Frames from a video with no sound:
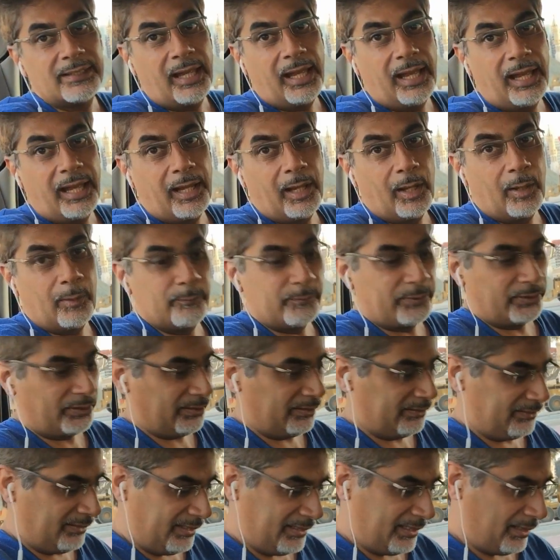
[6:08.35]

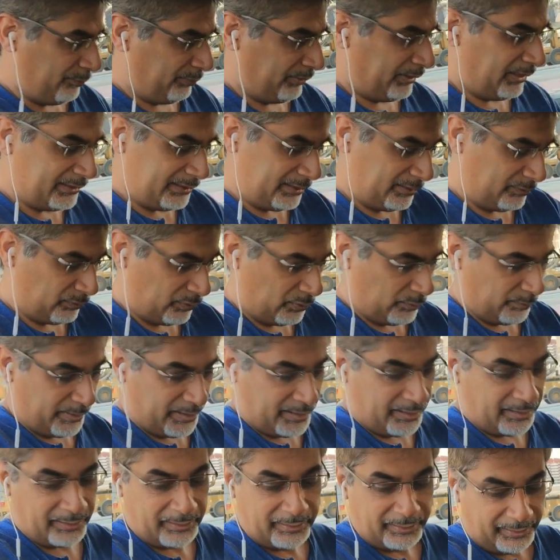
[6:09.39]
because they get plenty of room
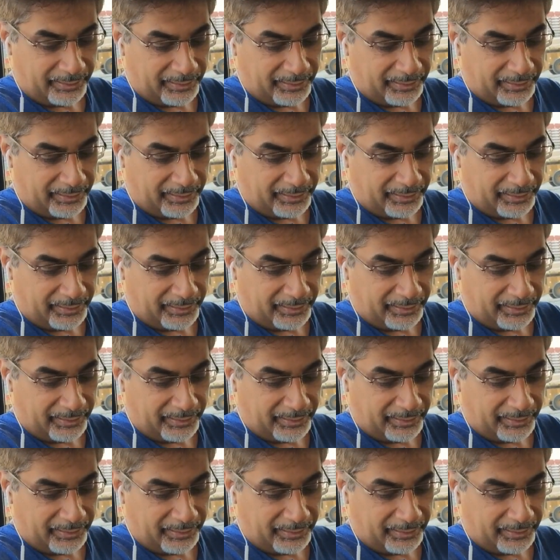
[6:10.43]
here,